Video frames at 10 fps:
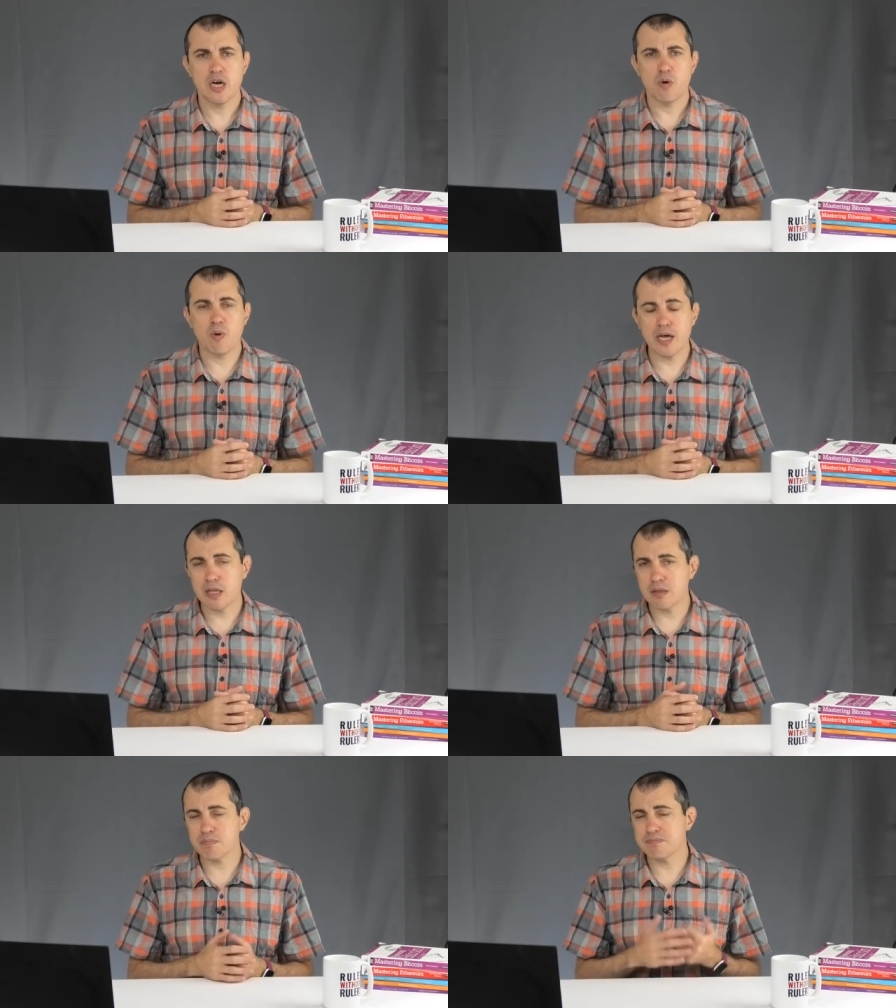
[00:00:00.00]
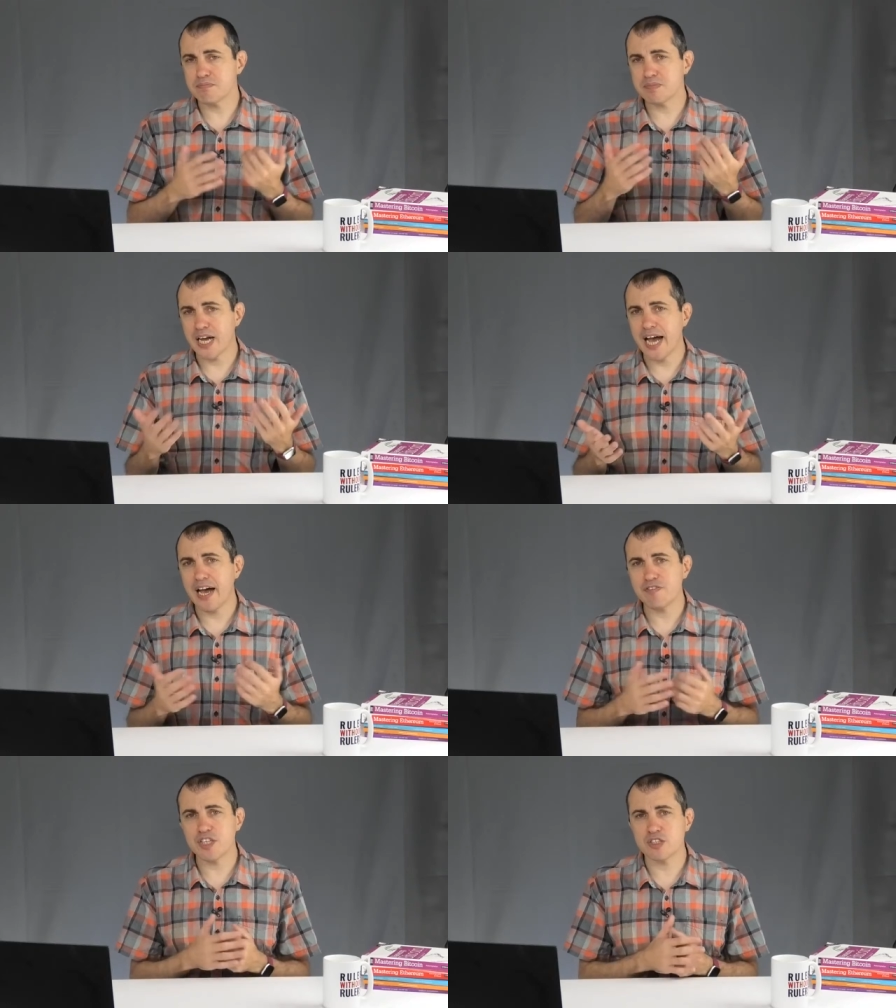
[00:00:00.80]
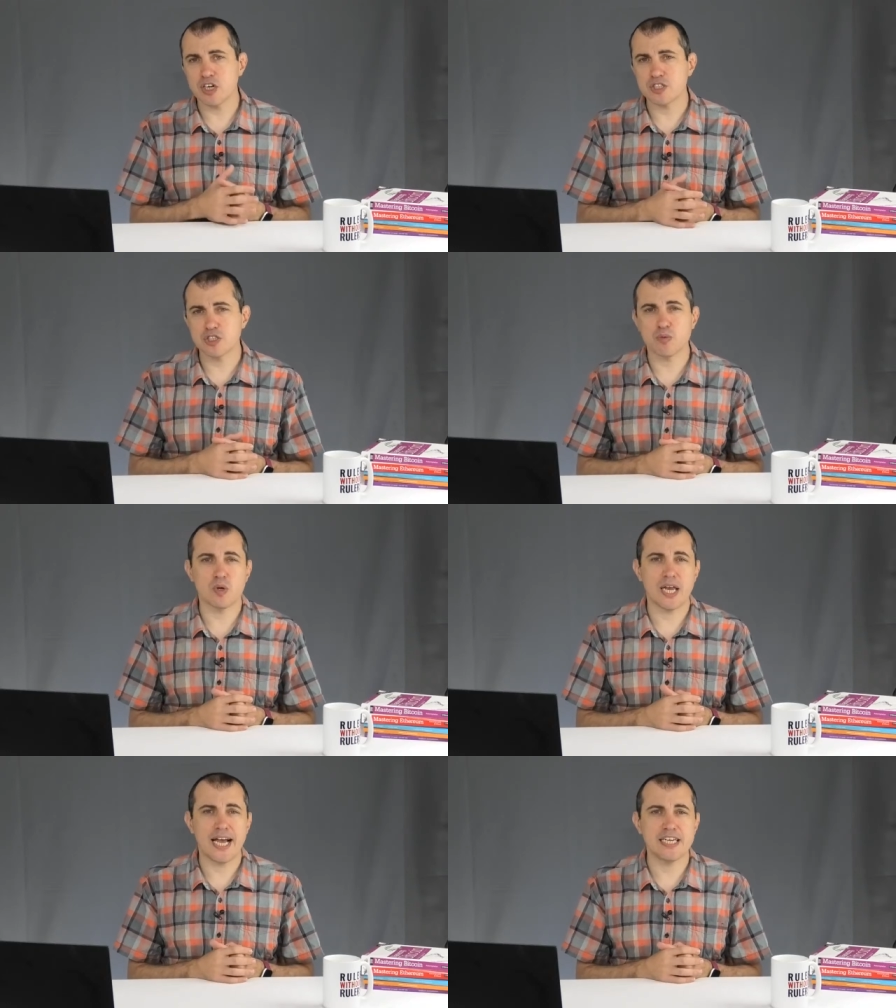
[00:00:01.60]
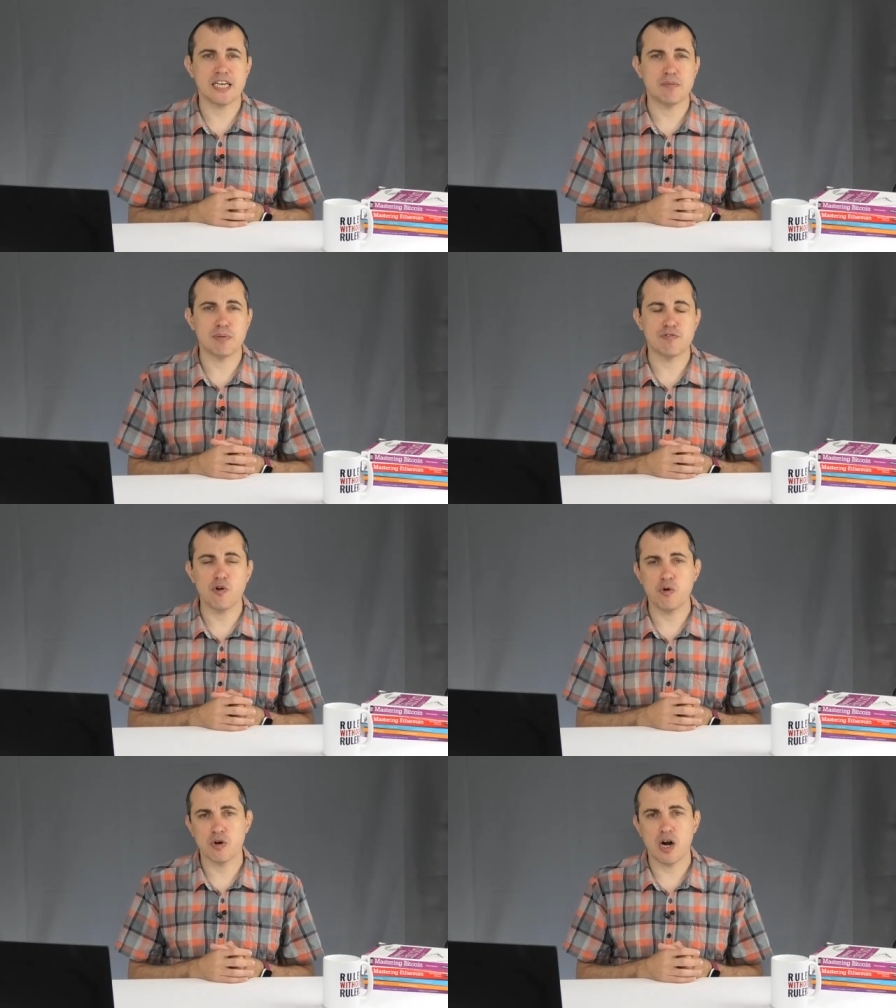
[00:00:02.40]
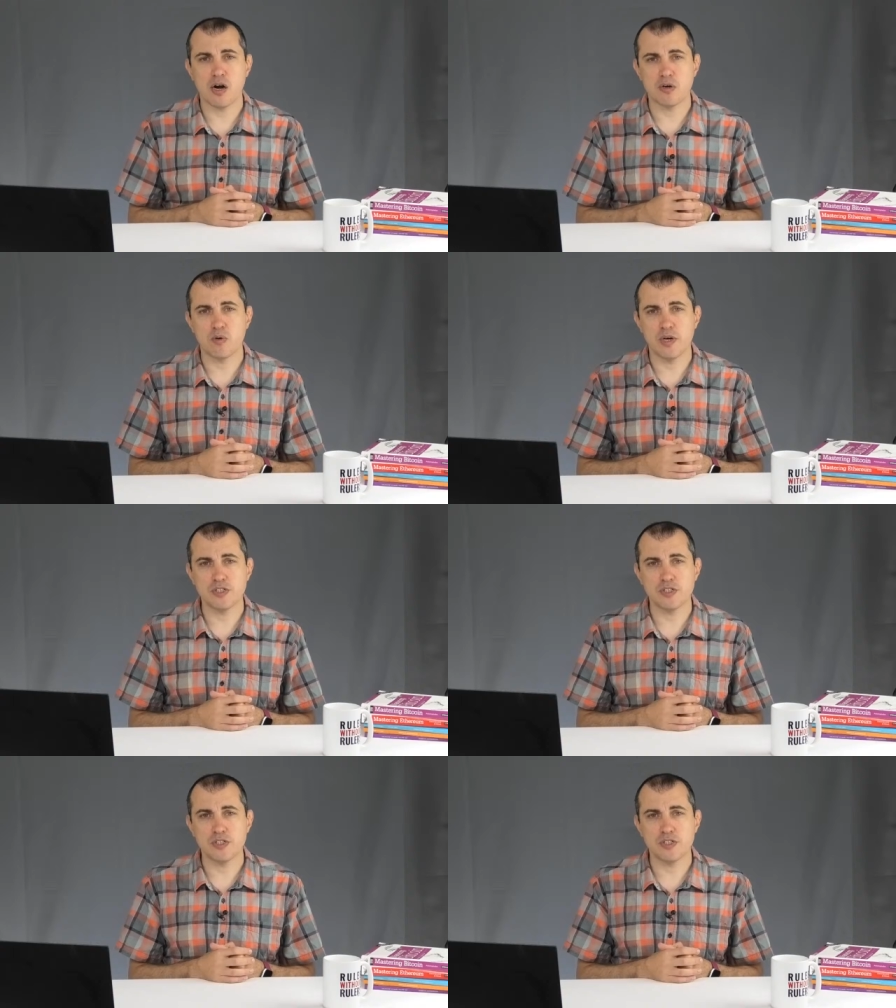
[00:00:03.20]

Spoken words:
well, half the darts that were landing before are going